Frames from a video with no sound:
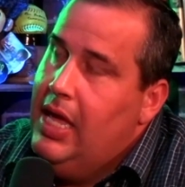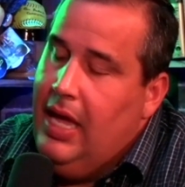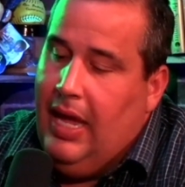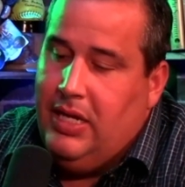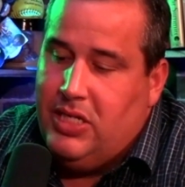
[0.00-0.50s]

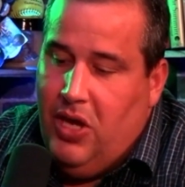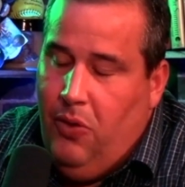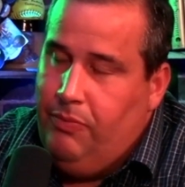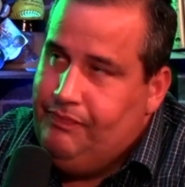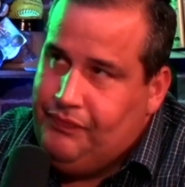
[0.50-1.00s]
And
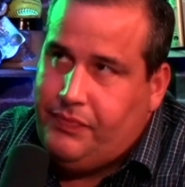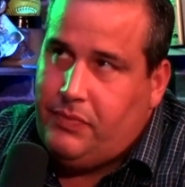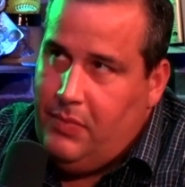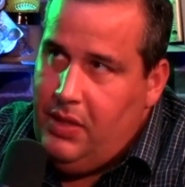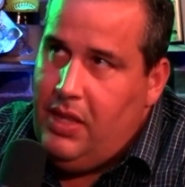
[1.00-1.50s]
so
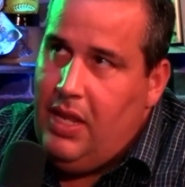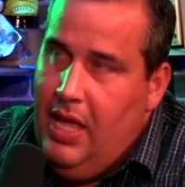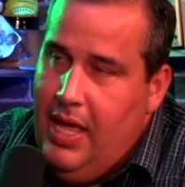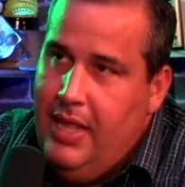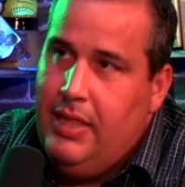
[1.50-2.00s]

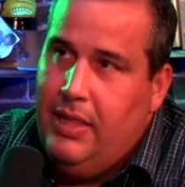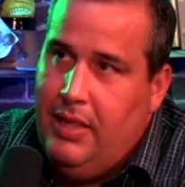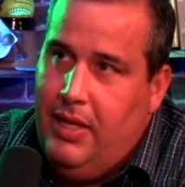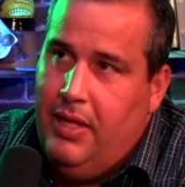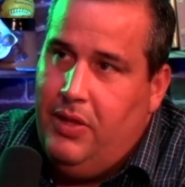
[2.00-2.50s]

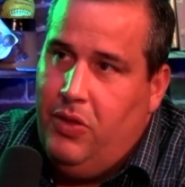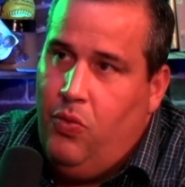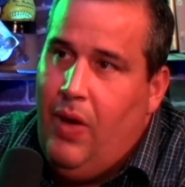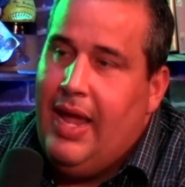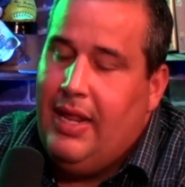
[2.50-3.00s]
the
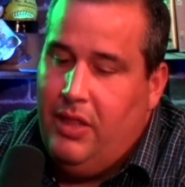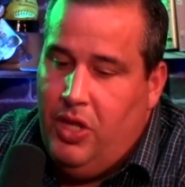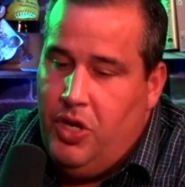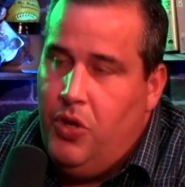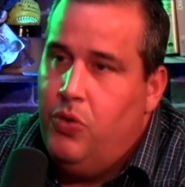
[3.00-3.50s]
way the
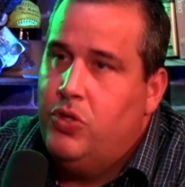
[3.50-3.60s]
news,